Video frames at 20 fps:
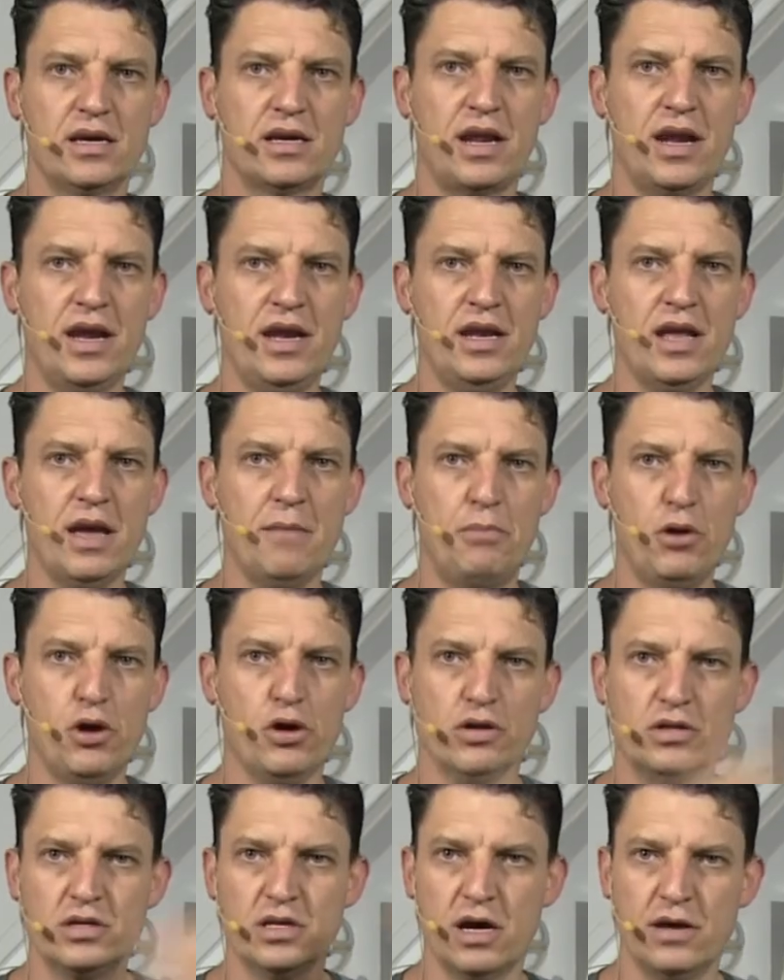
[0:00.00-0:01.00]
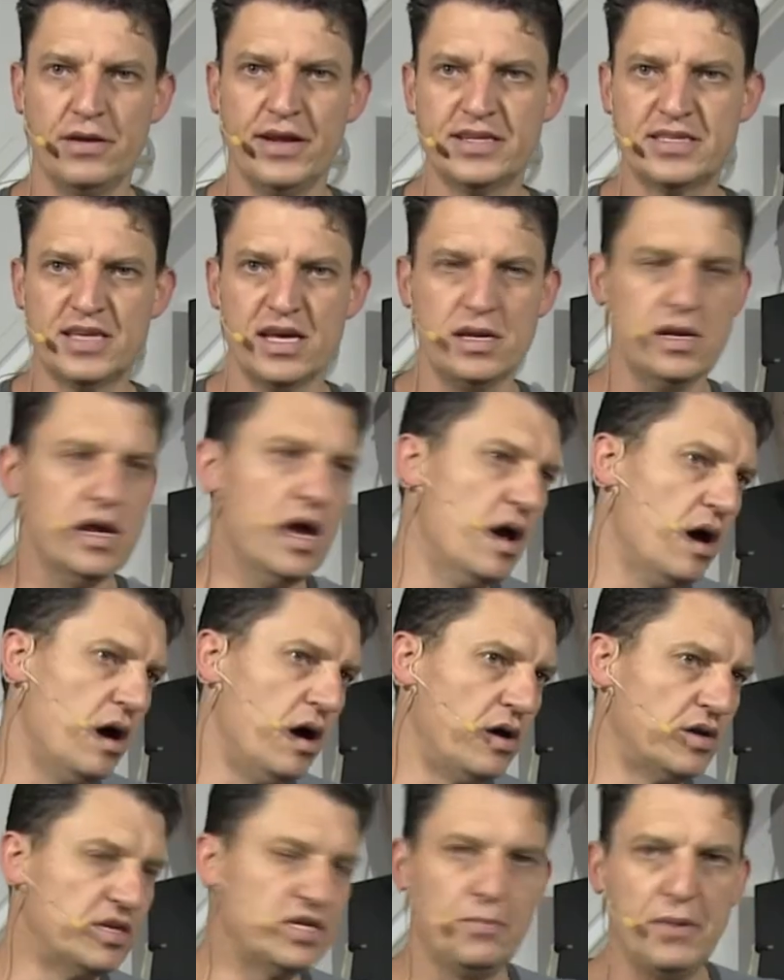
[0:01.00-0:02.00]
green, and blue. Known as a
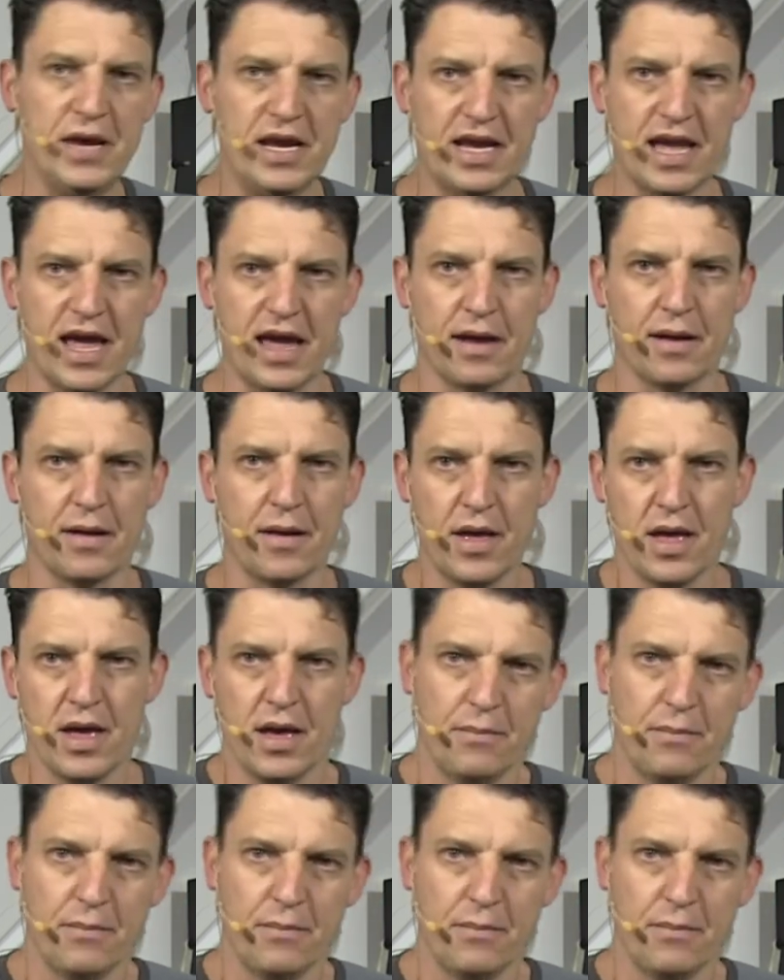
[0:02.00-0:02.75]
RGB can.